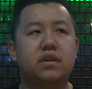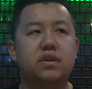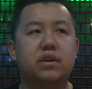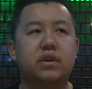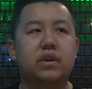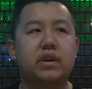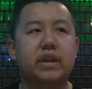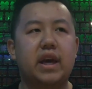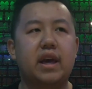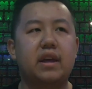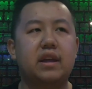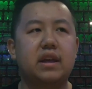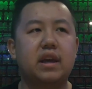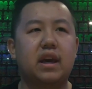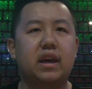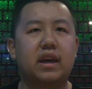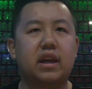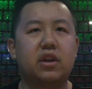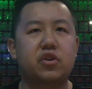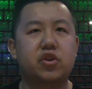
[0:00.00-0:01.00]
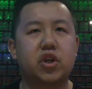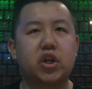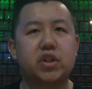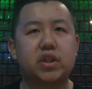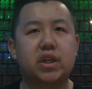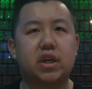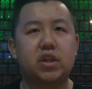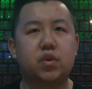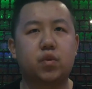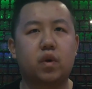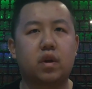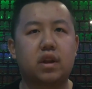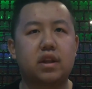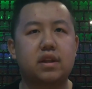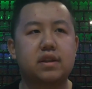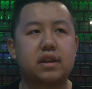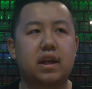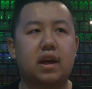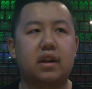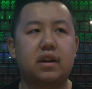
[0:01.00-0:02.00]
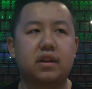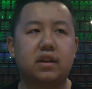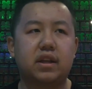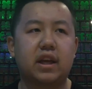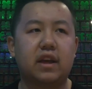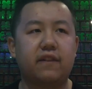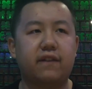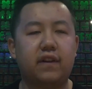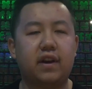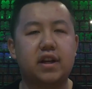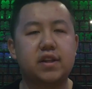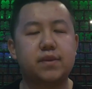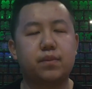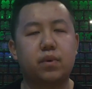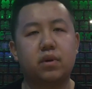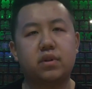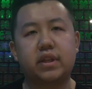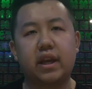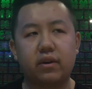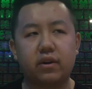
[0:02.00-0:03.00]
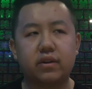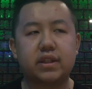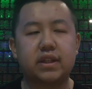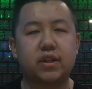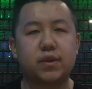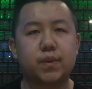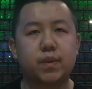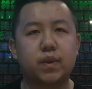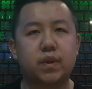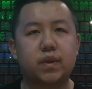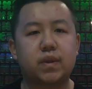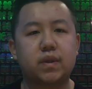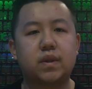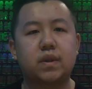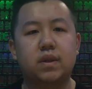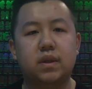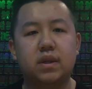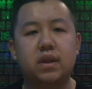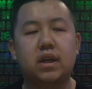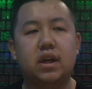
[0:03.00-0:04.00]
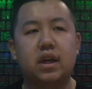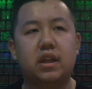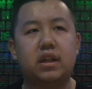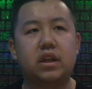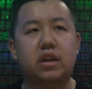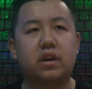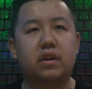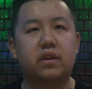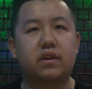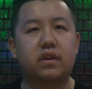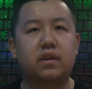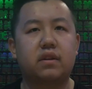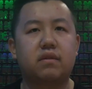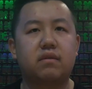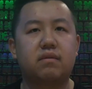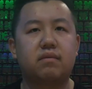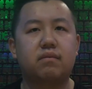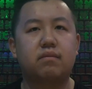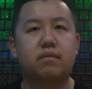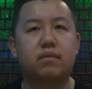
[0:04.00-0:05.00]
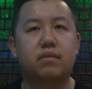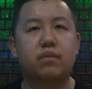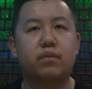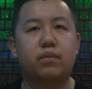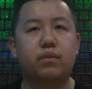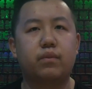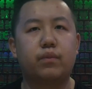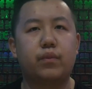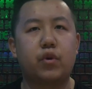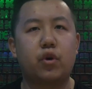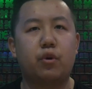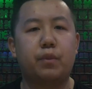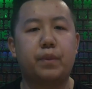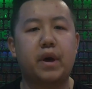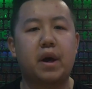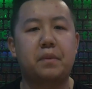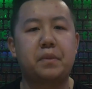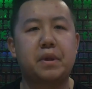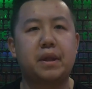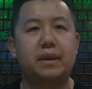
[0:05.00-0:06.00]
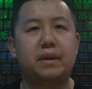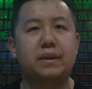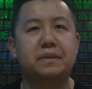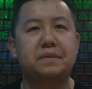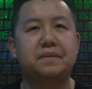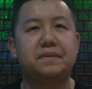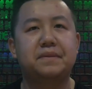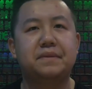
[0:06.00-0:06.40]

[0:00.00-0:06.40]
So yeah, get the draws out as quickly as you can, get flights booked, get hotels booked, and you can, we all be happy then.